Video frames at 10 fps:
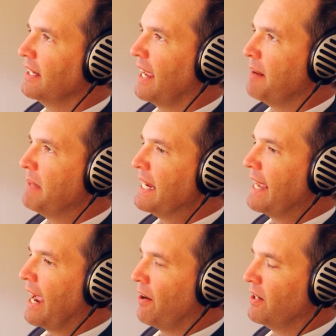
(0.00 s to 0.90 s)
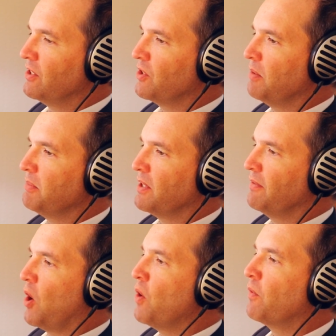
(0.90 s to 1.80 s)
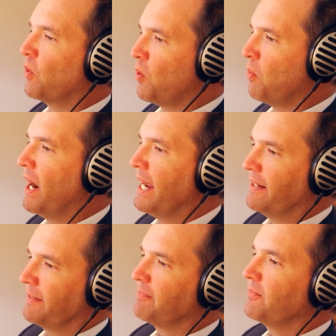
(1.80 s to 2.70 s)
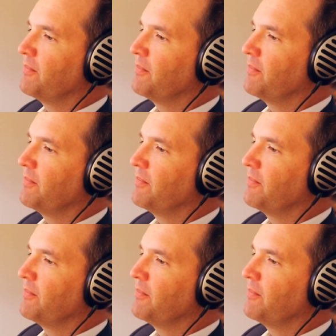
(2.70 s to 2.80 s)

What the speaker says: can be carried in terms of overall weight.